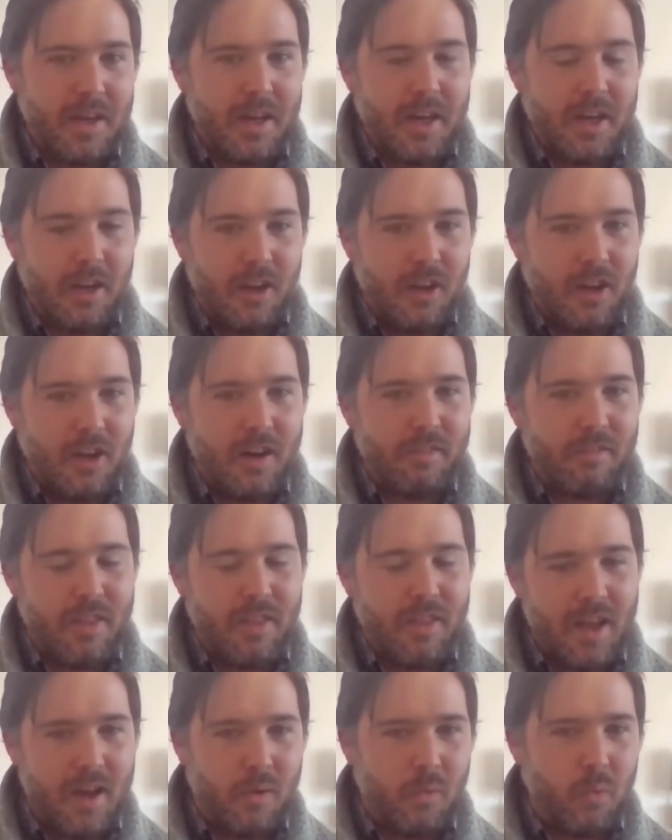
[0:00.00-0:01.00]
And a lot of
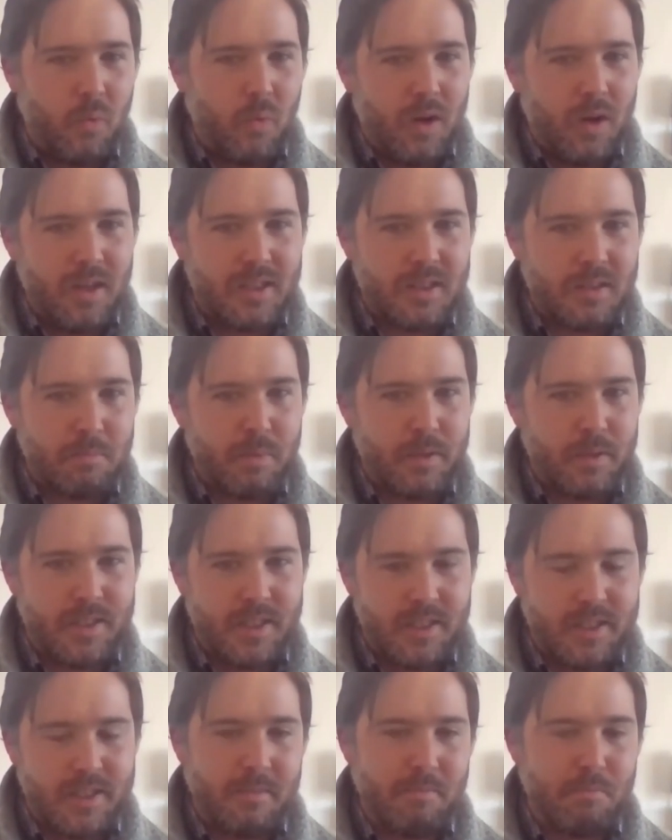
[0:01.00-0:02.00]
that was
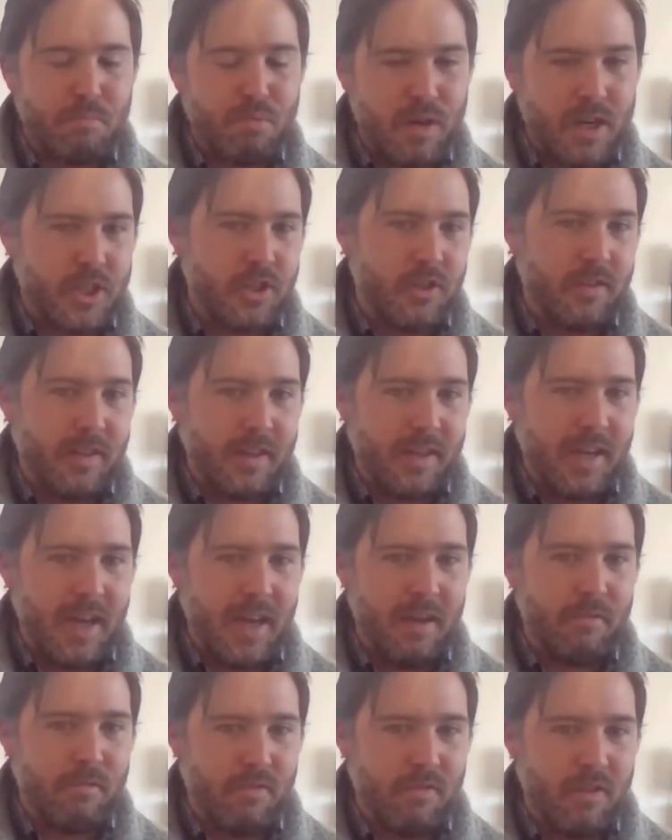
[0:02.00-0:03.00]
persistent pressure that
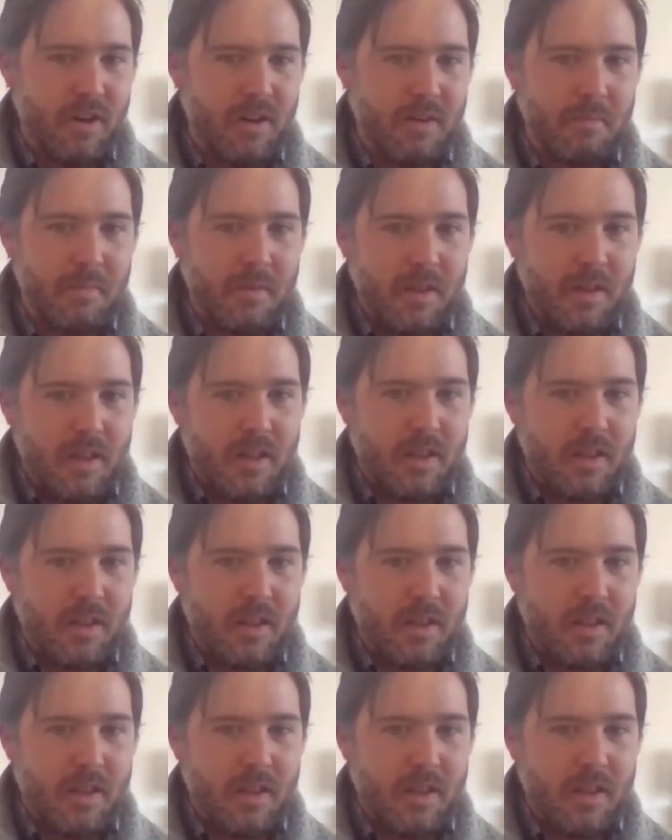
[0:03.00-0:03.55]
came from